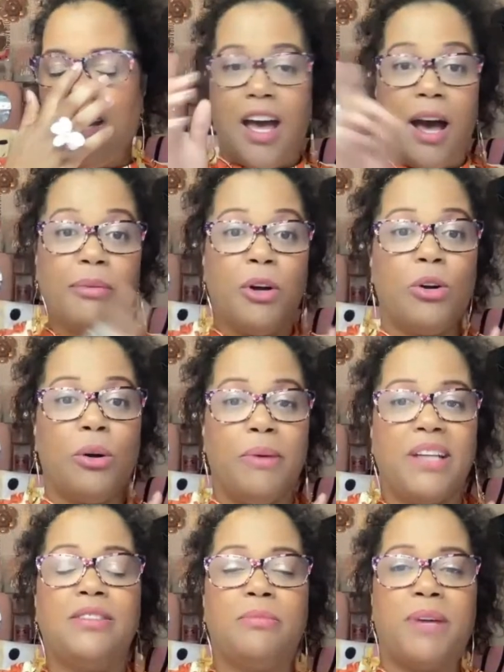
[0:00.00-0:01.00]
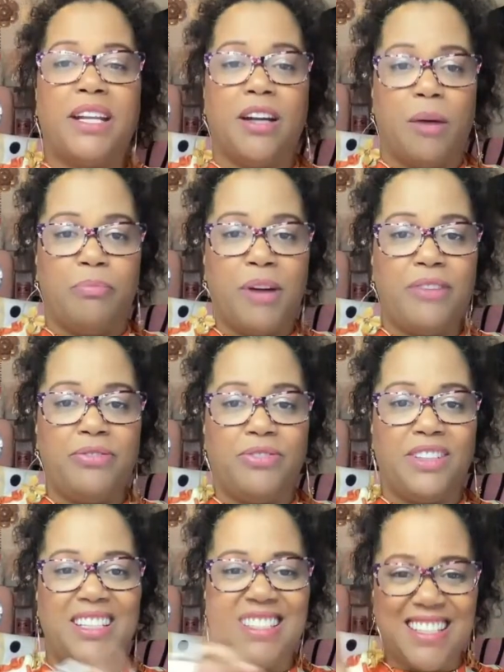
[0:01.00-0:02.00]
I want to go back to my nonprofit for this